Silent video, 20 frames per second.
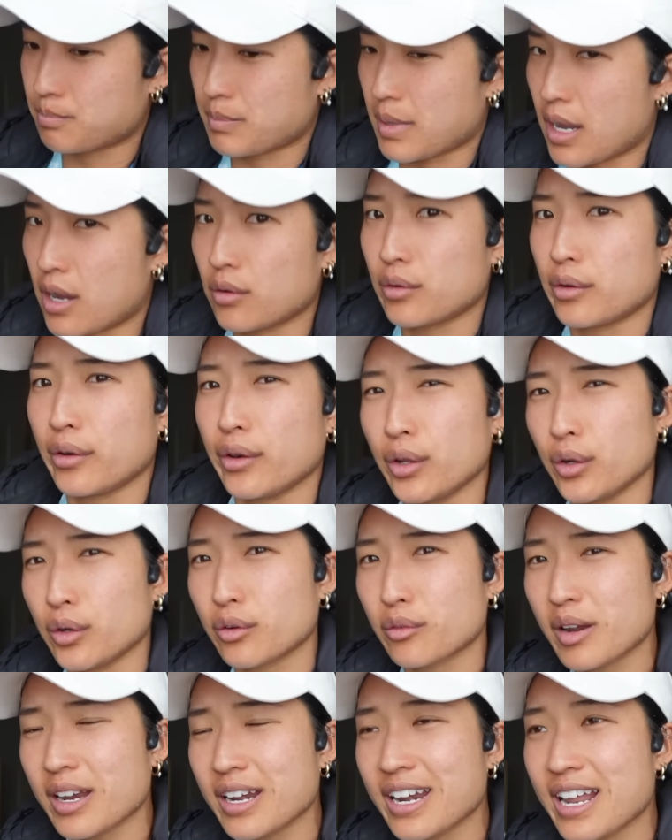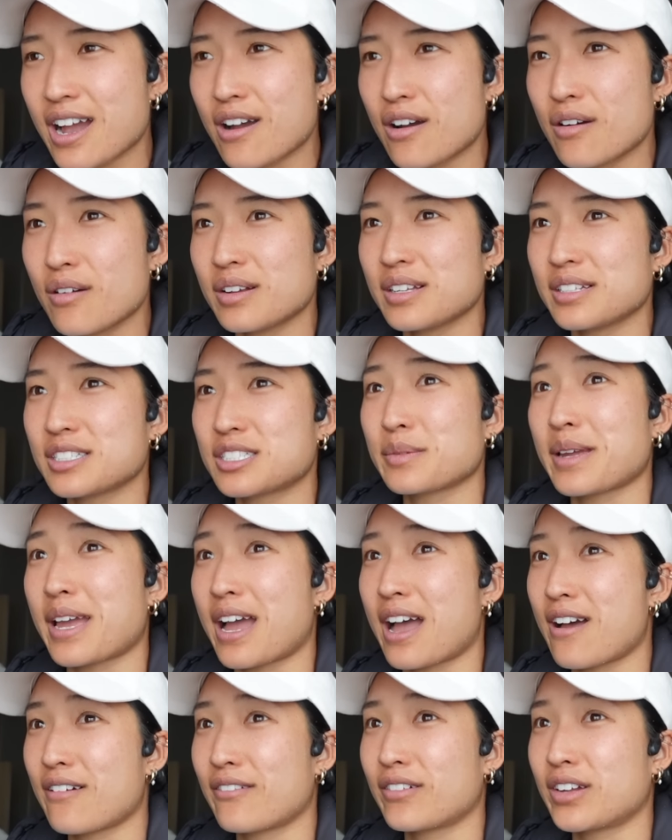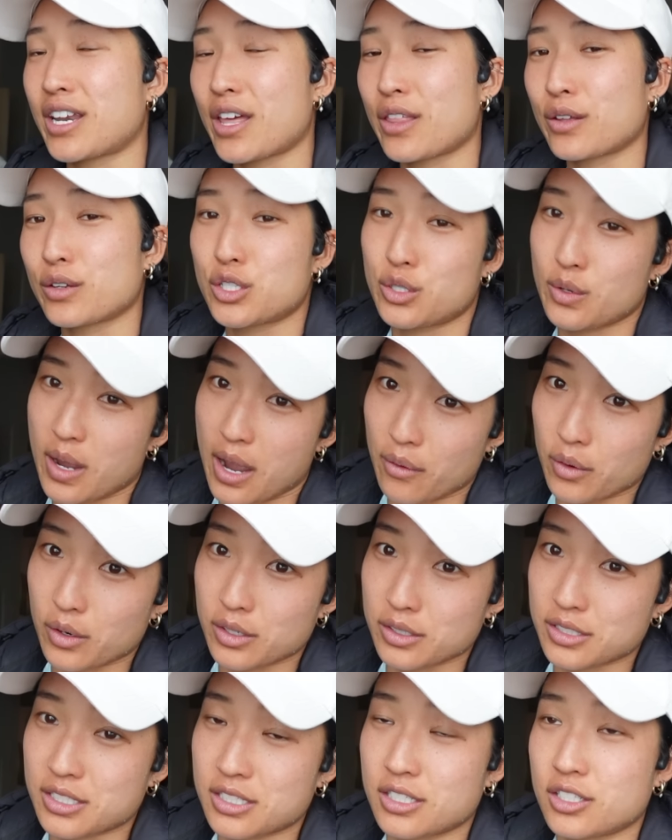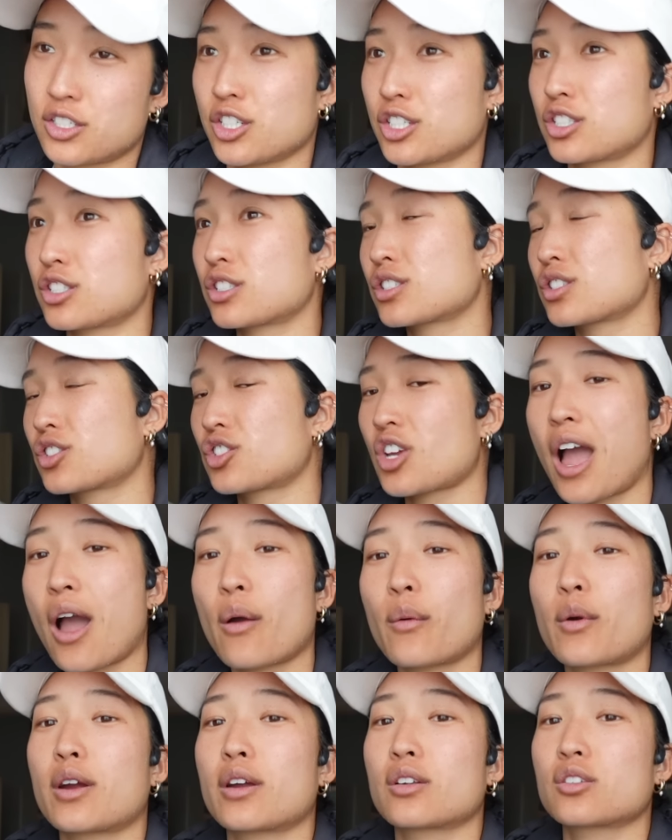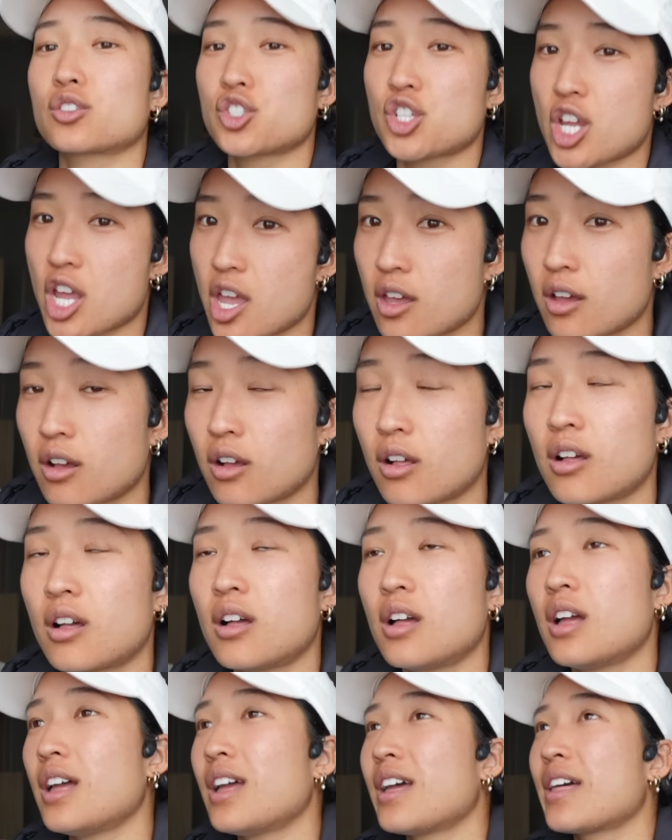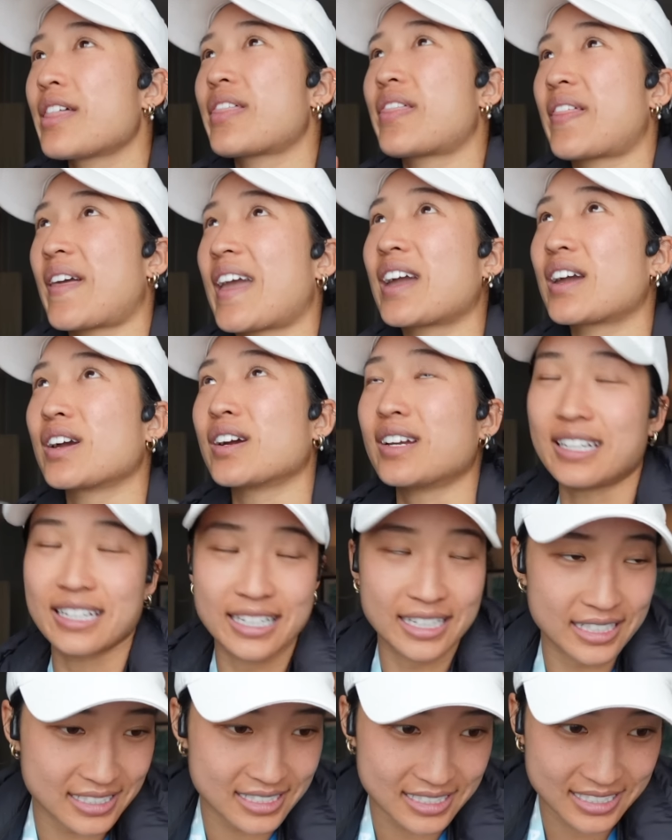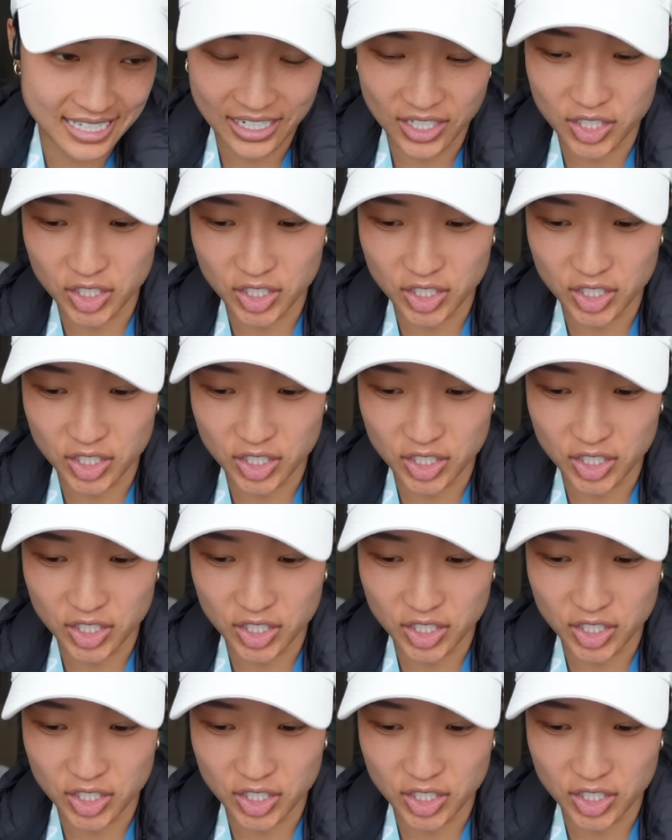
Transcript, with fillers: about noon right now. So we have another two hours to just shower, chill, Thank goodness, thank